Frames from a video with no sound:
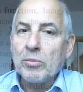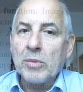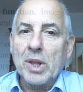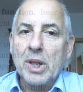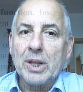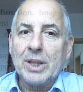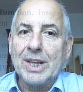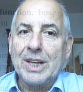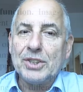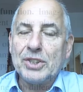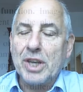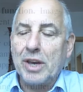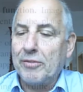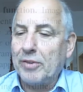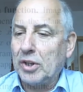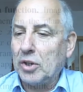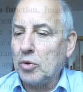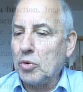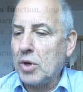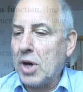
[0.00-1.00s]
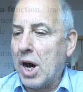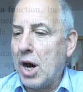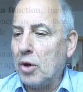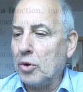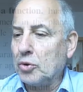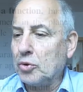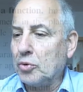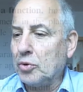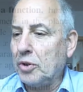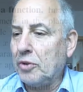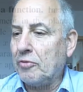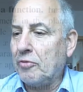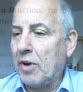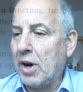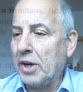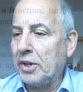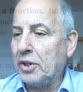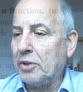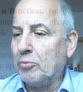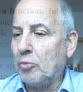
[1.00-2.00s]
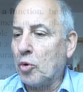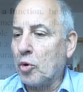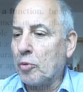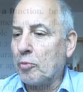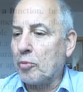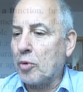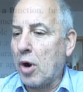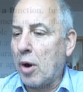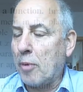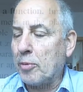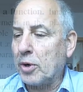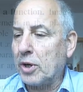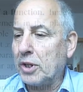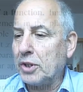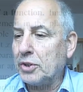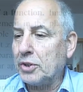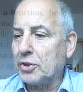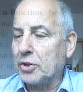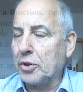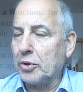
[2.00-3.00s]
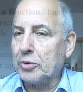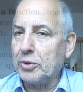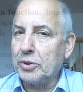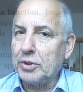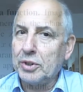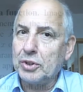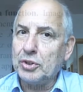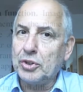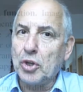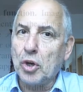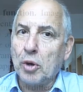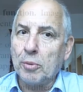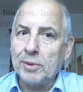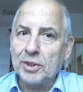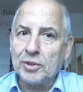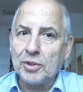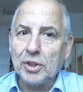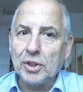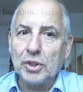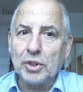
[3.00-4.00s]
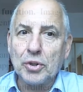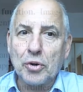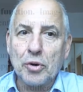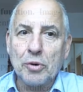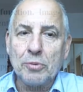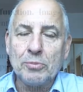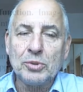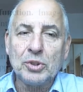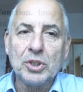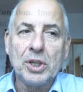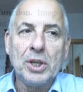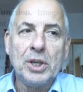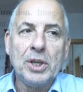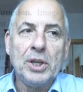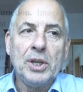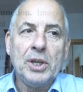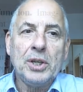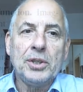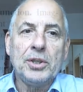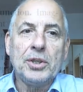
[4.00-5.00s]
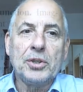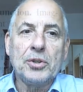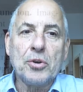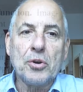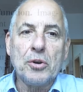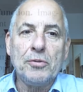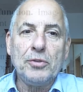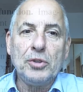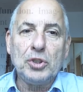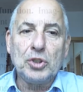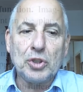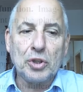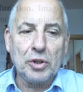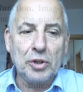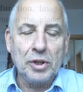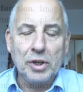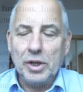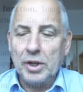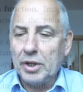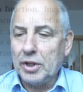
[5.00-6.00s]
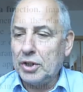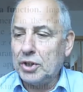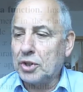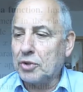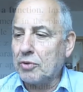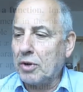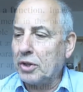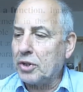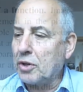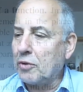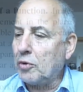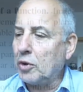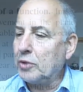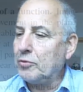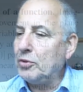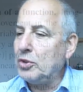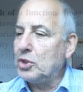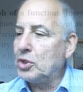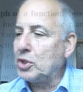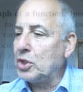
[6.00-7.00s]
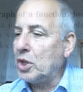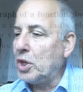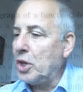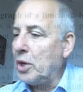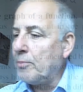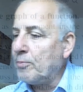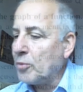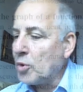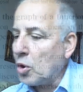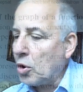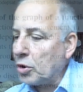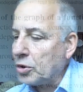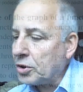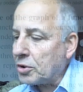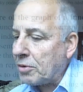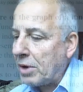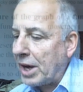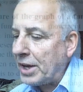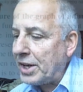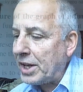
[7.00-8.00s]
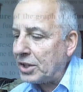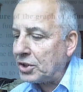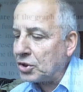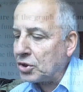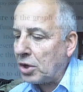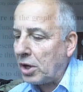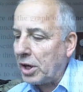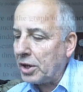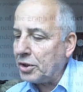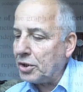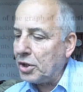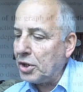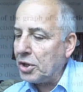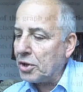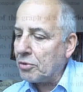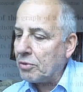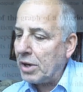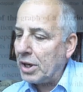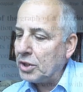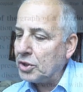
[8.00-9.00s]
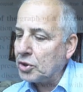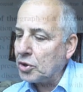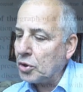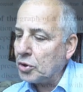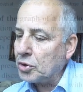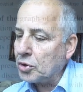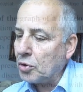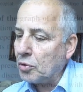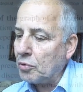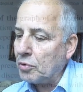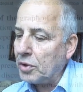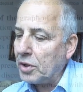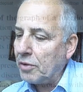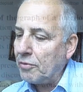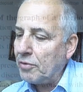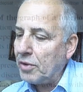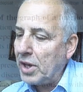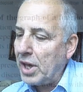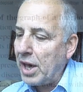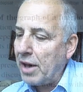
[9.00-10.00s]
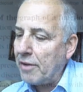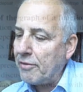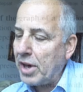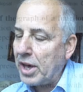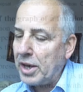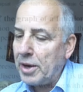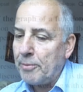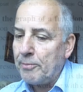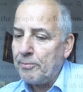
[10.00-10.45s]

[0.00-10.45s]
let's have a look how to define it more properly. So in the geometric terms, the curvature is rather what we see on the right hand side here, right? So if we have a